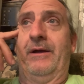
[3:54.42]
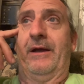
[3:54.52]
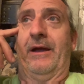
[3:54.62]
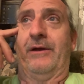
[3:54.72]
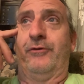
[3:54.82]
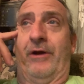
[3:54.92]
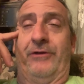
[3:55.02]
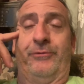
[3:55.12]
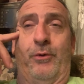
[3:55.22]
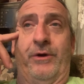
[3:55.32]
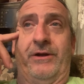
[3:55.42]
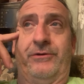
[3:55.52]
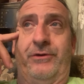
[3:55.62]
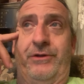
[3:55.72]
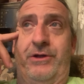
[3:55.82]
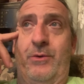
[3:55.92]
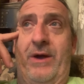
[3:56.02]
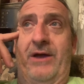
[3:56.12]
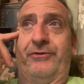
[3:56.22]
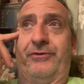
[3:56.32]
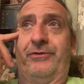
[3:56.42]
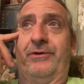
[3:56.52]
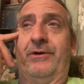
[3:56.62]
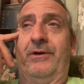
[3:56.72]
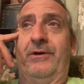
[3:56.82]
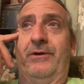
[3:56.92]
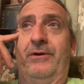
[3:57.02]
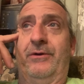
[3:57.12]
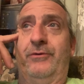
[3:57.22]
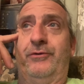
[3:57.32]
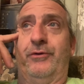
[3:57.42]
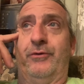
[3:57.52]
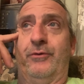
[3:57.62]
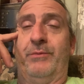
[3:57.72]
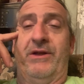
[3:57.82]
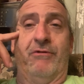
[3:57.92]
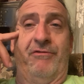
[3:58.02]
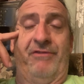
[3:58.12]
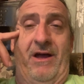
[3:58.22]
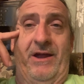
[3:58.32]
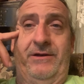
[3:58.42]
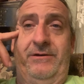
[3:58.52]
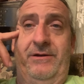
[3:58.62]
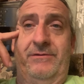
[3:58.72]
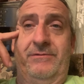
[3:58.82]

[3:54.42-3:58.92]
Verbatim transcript: and transporting it to the U.S to be refined.